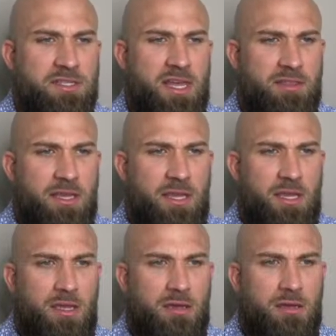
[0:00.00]
that
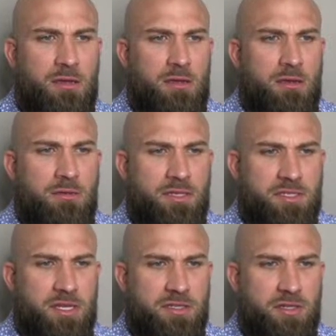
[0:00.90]
they
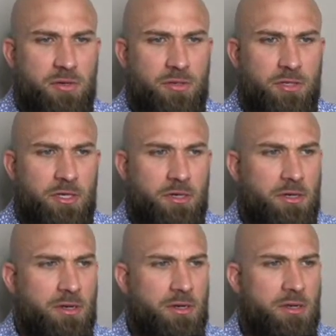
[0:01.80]
discussed earlier.